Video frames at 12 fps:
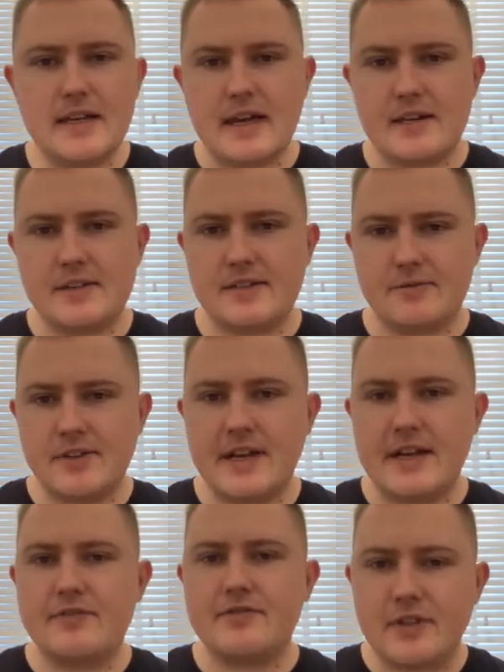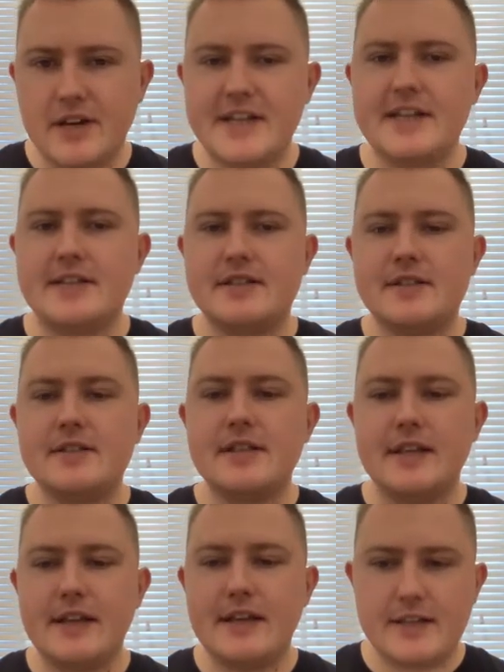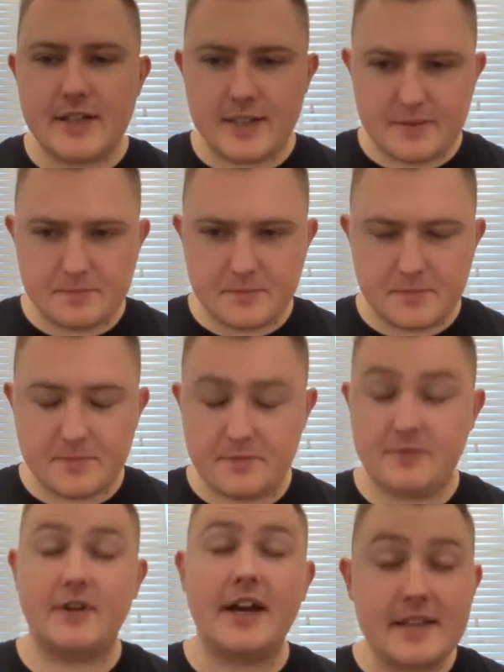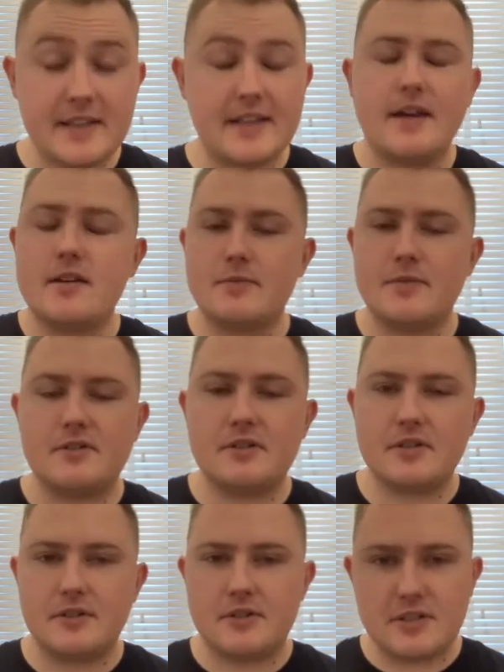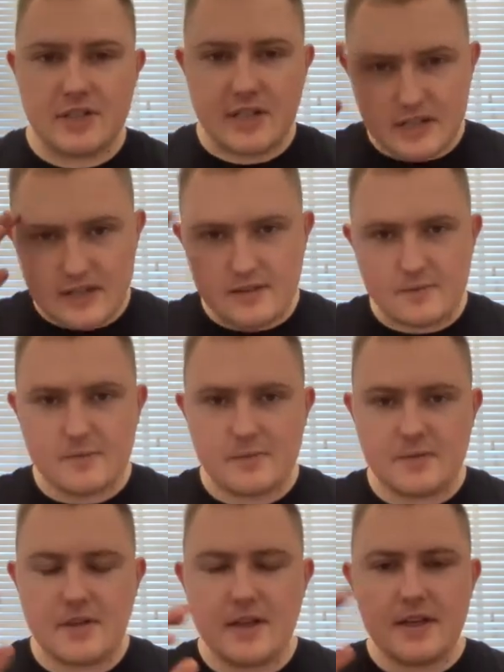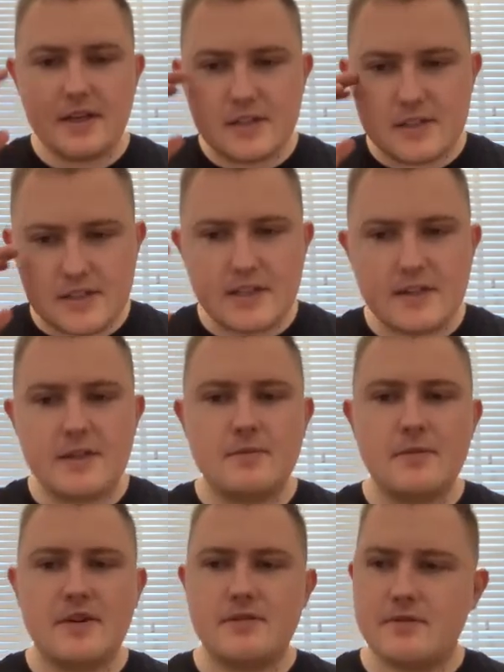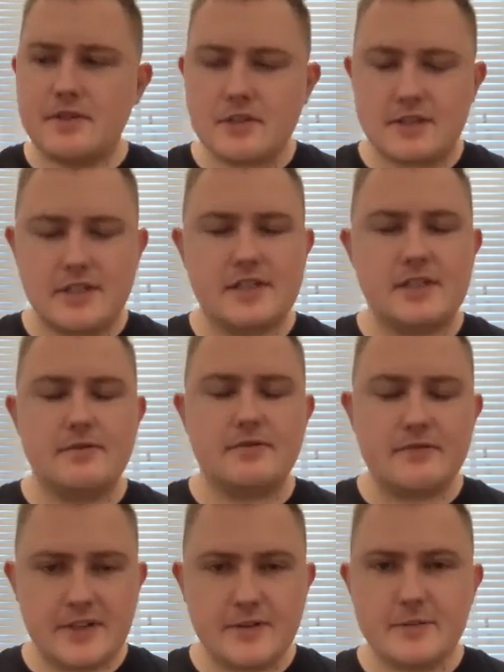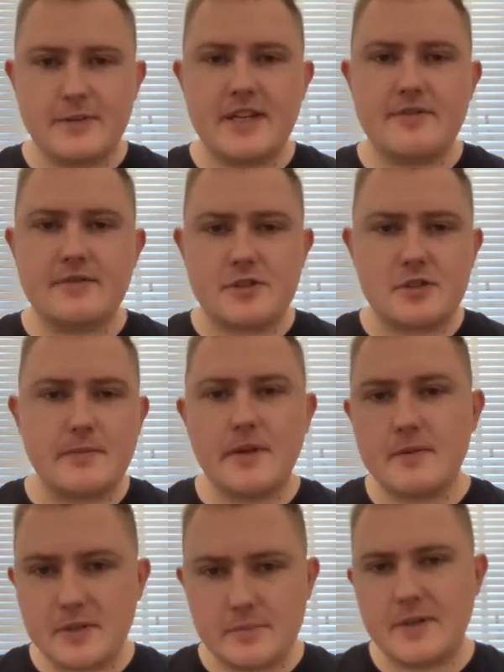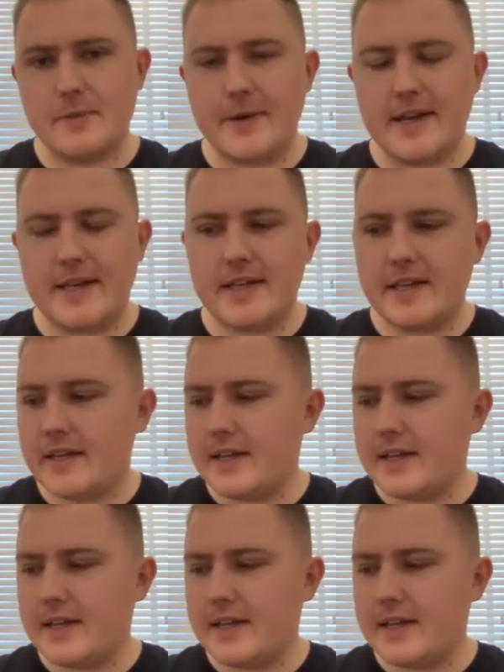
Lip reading: and to really find the elements and see them and visualize them and feel them and even smell them in a way.